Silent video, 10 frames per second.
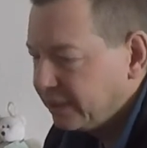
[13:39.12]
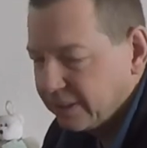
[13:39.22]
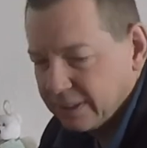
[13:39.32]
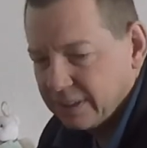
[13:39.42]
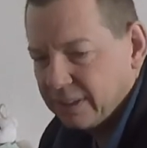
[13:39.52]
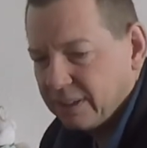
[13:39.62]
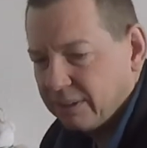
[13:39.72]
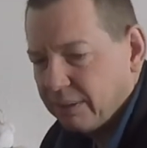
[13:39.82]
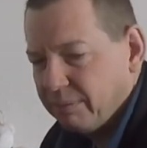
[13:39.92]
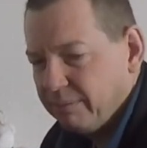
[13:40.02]

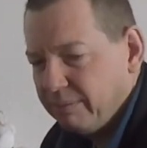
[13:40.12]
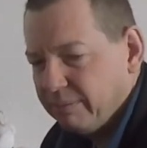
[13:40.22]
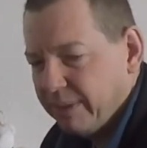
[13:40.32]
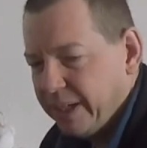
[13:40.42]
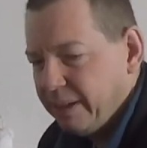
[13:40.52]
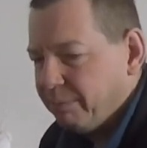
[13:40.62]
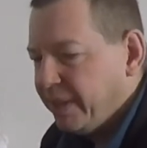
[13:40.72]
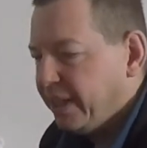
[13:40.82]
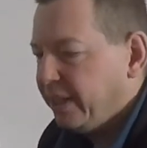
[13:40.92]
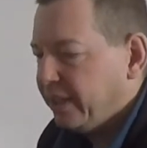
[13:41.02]
So
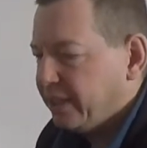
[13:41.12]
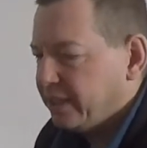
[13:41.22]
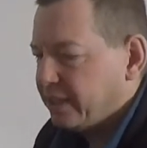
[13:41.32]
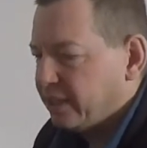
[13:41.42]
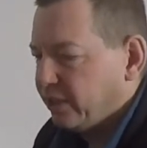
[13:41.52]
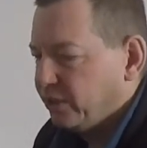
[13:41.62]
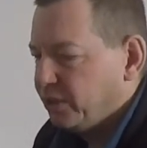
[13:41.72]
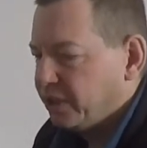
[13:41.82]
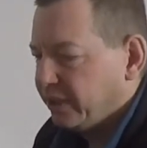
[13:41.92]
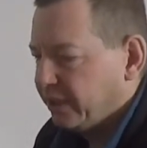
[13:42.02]
maybe it's a
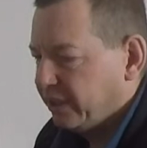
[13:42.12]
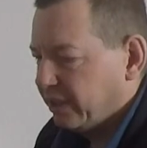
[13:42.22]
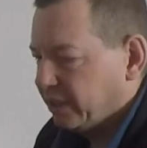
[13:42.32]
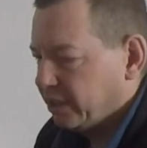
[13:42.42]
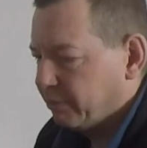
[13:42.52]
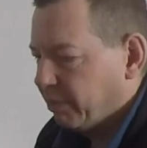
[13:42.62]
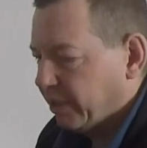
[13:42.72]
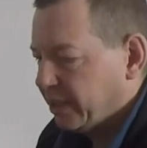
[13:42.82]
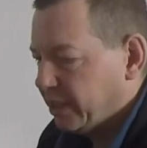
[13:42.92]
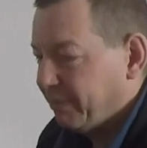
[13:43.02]
solution that I just
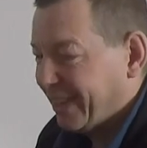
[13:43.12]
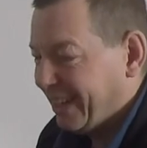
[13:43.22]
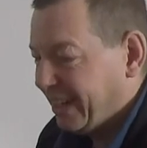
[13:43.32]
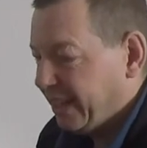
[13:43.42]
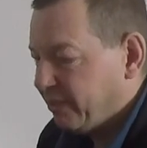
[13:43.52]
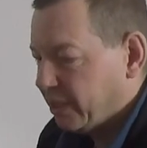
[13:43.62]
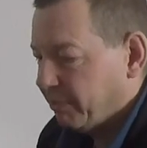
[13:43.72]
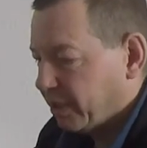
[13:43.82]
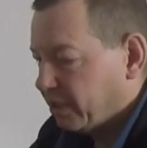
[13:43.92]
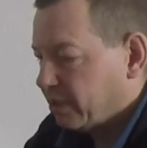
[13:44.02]
buy something and leave
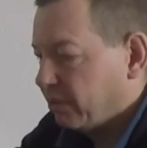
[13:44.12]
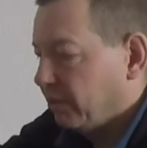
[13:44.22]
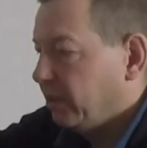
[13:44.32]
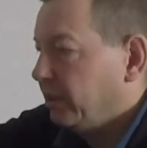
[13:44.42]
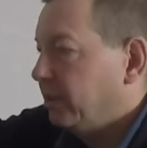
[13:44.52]
something in Scotland.